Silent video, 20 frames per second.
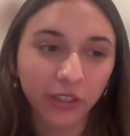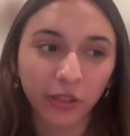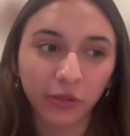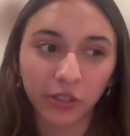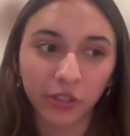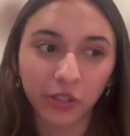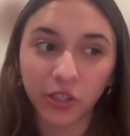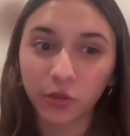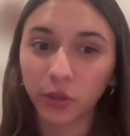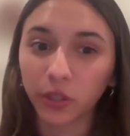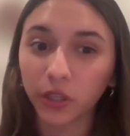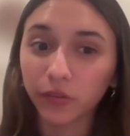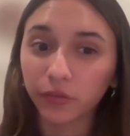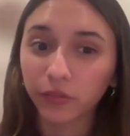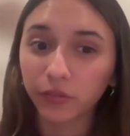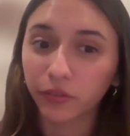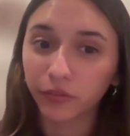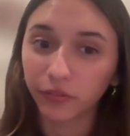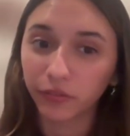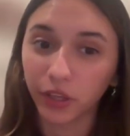So just sort
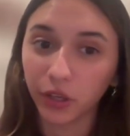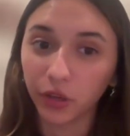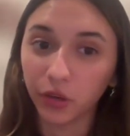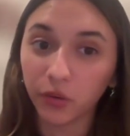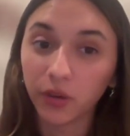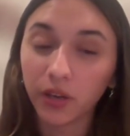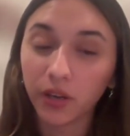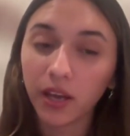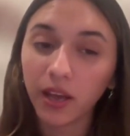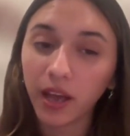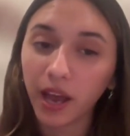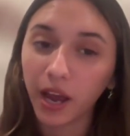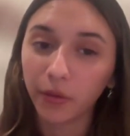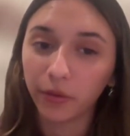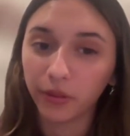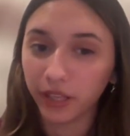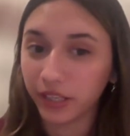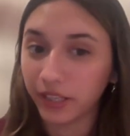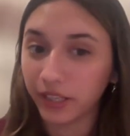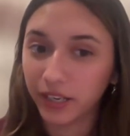of review
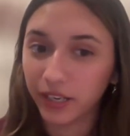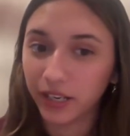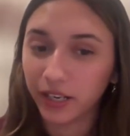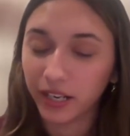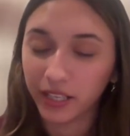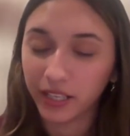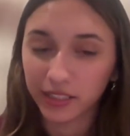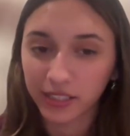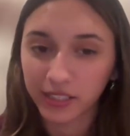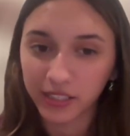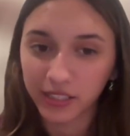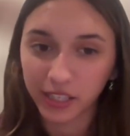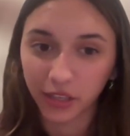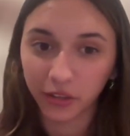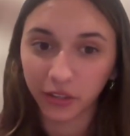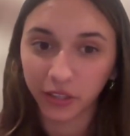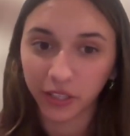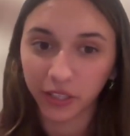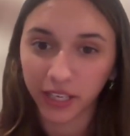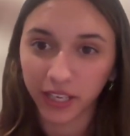how they
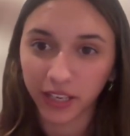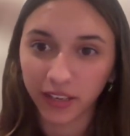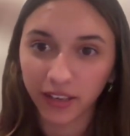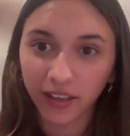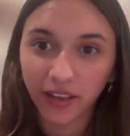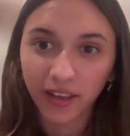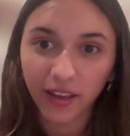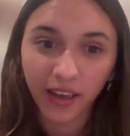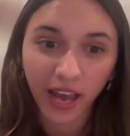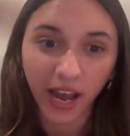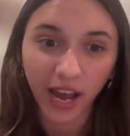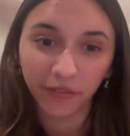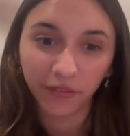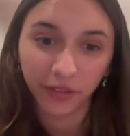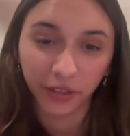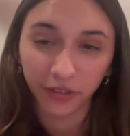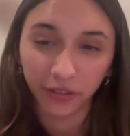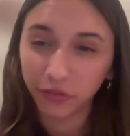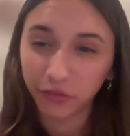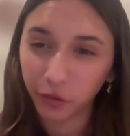necessarily
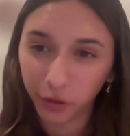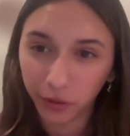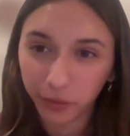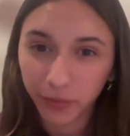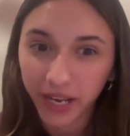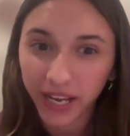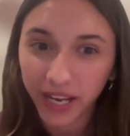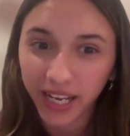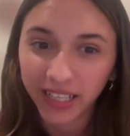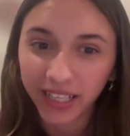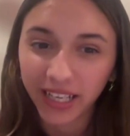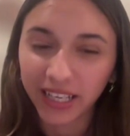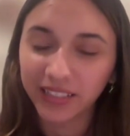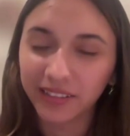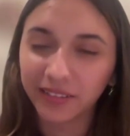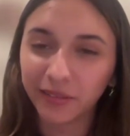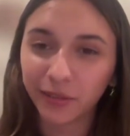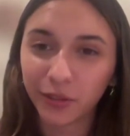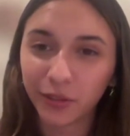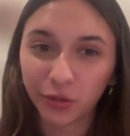have their format
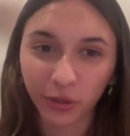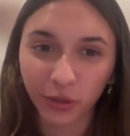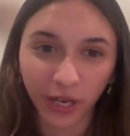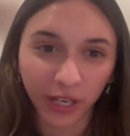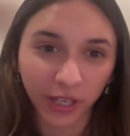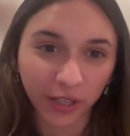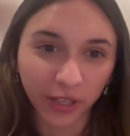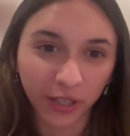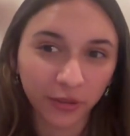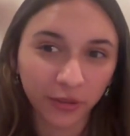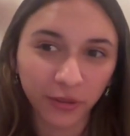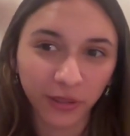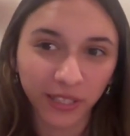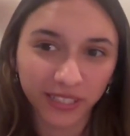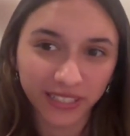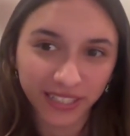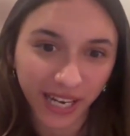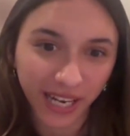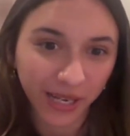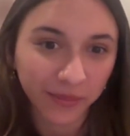and try to
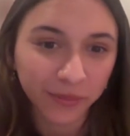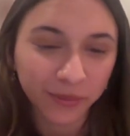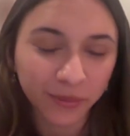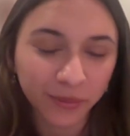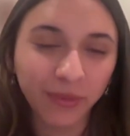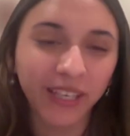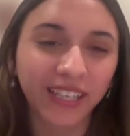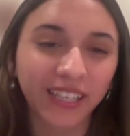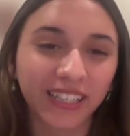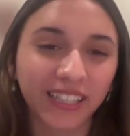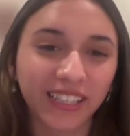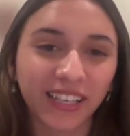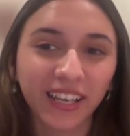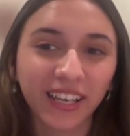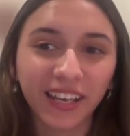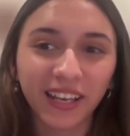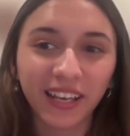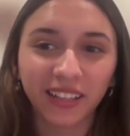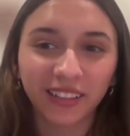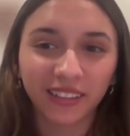adapt because
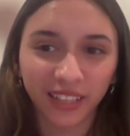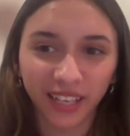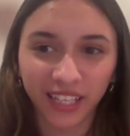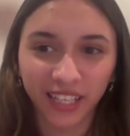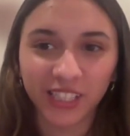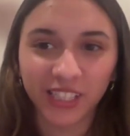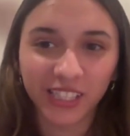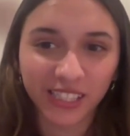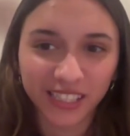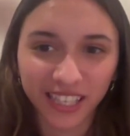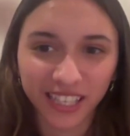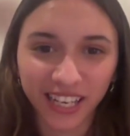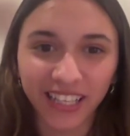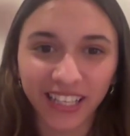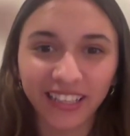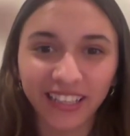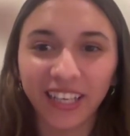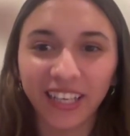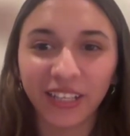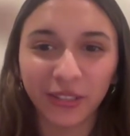like she
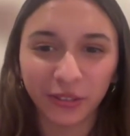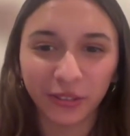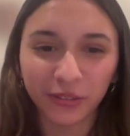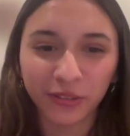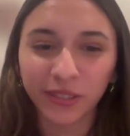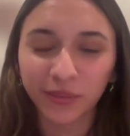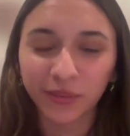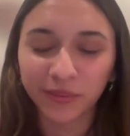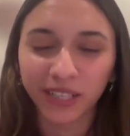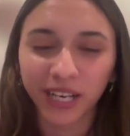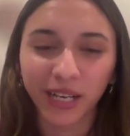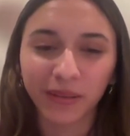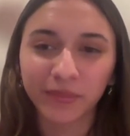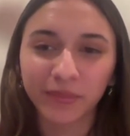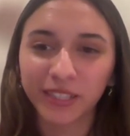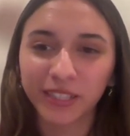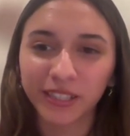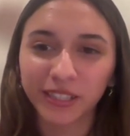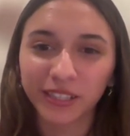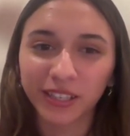said, they do
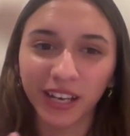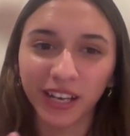sometimes